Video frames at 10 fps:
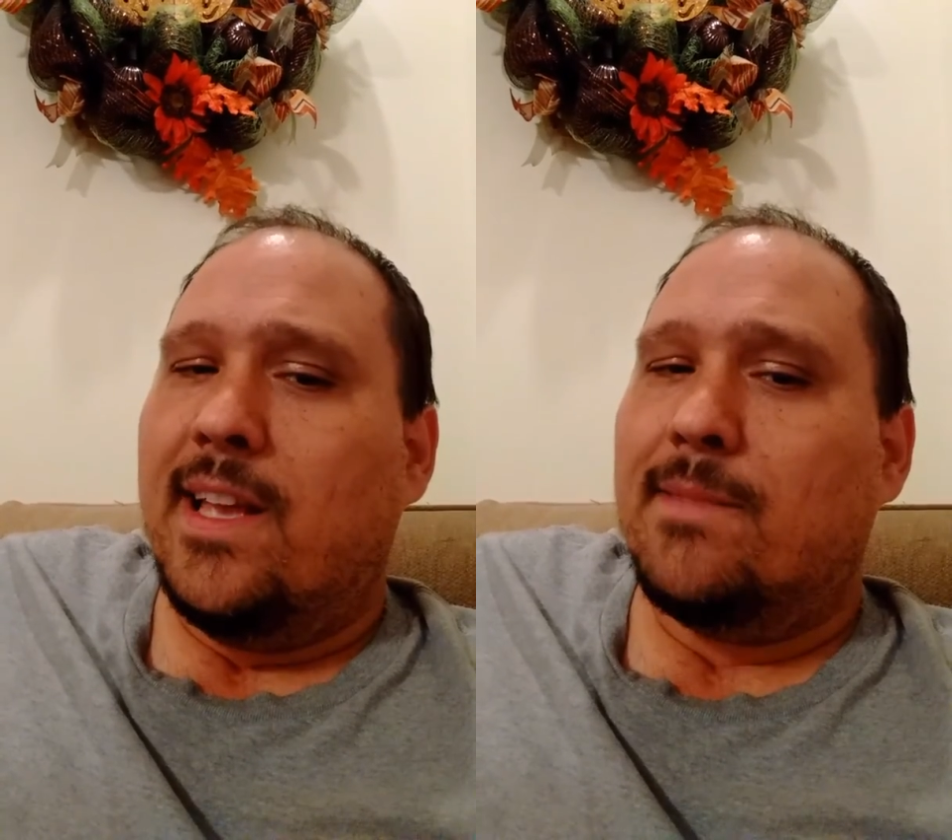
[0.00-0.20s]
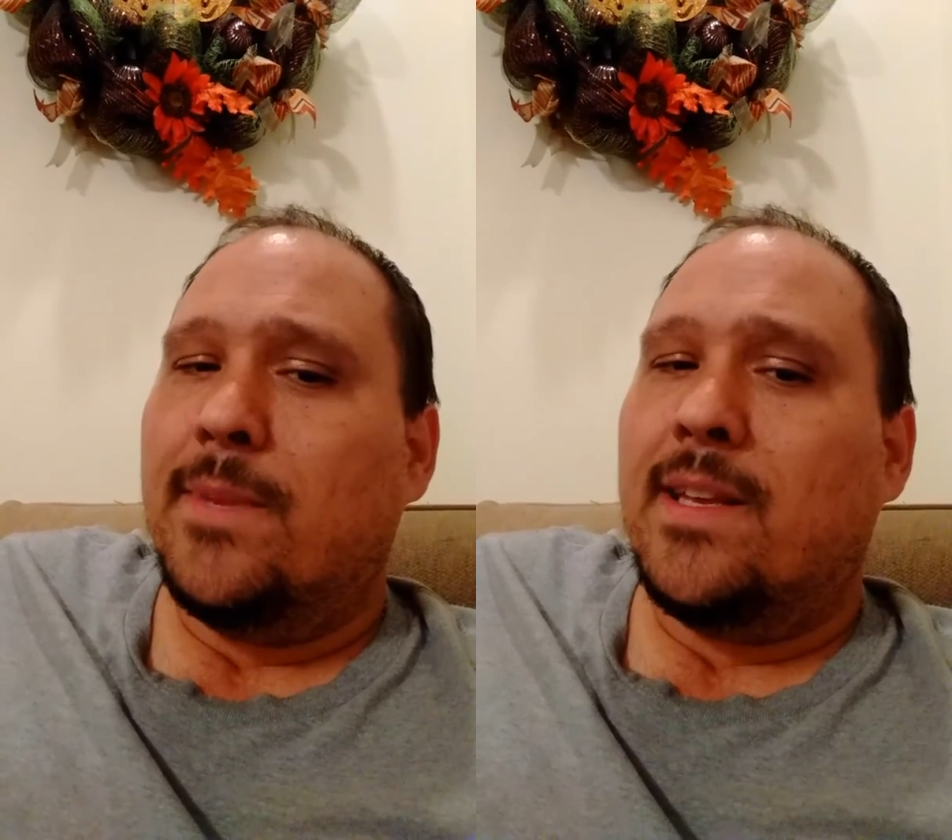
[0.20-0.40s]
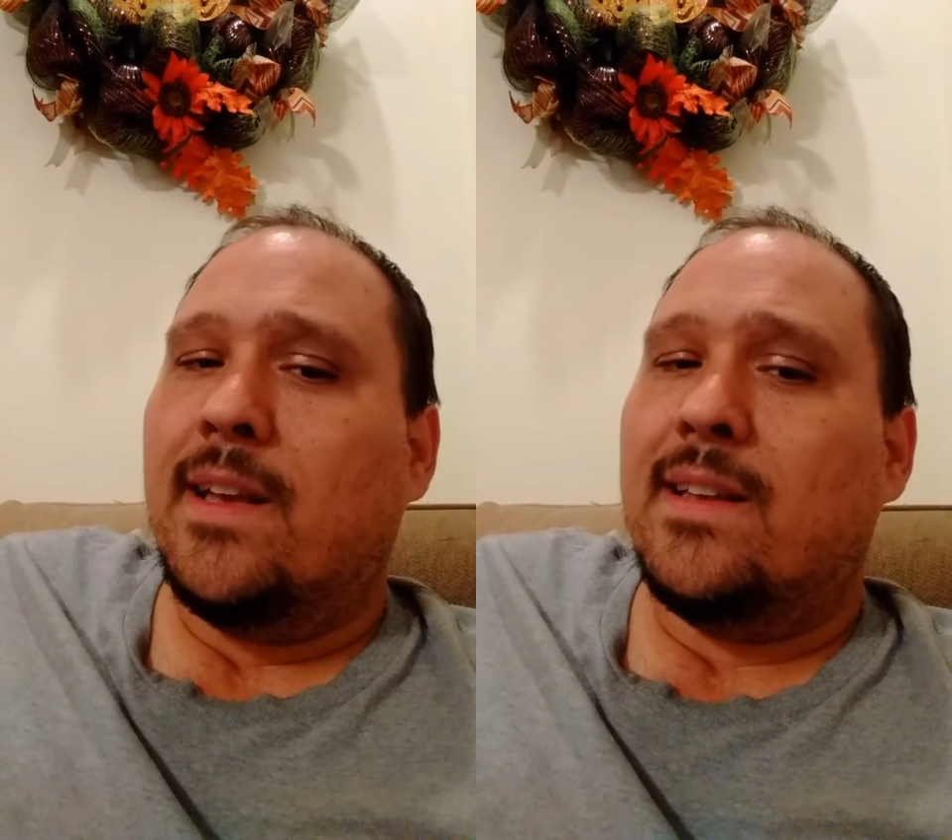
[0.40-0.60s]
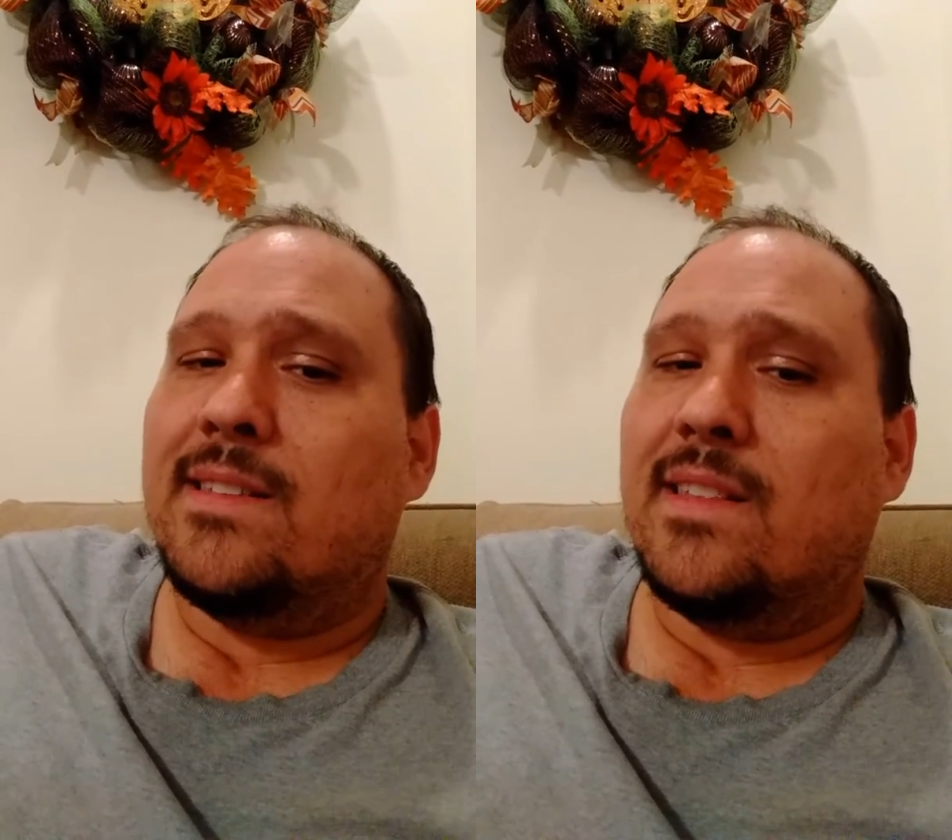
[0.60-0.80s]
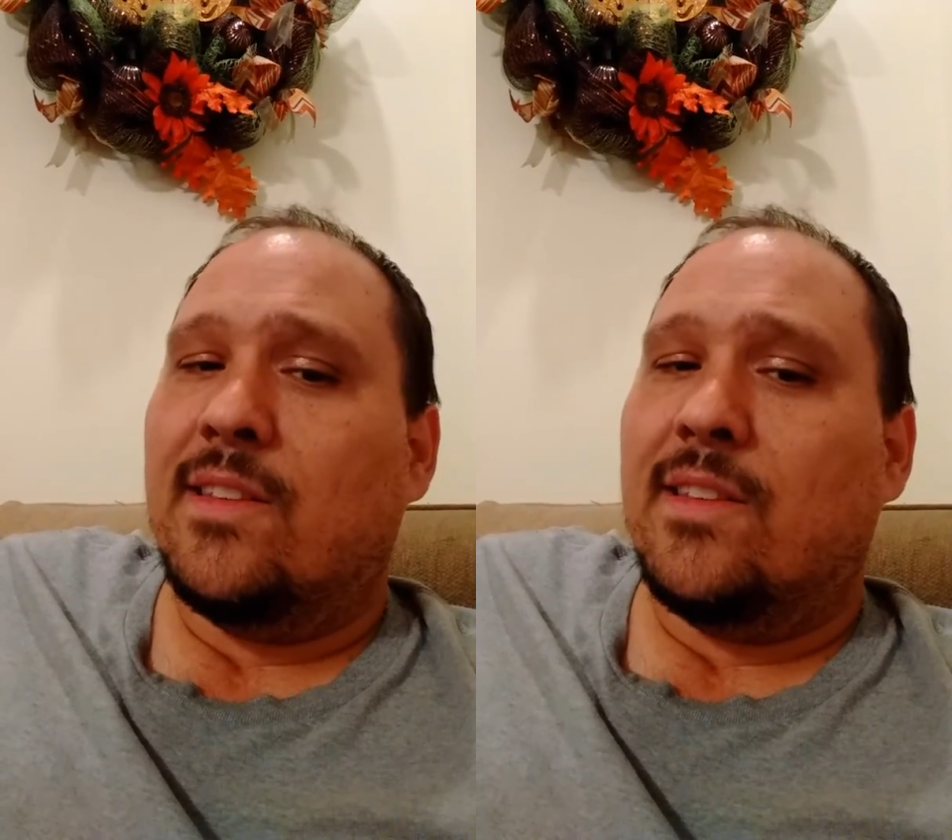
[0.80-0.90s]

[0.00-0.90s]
It's because